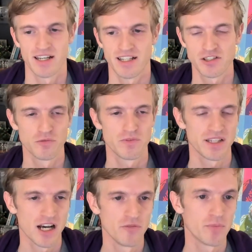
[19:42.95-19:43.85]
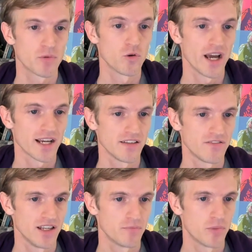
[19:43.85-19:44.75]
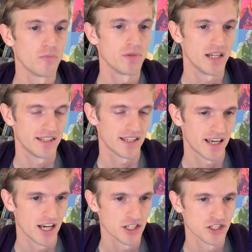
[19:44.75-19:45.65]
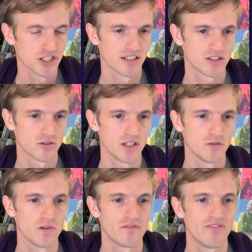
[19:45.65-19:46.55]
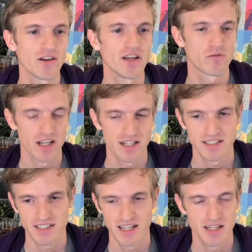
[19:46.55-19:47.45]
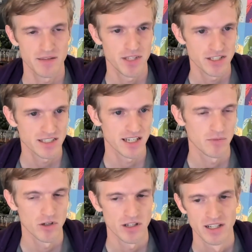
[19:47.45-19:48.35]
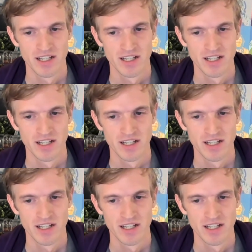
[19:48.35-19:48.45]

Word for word: And so now we proactively populate the cache, so you will very rarely see any misses anymore.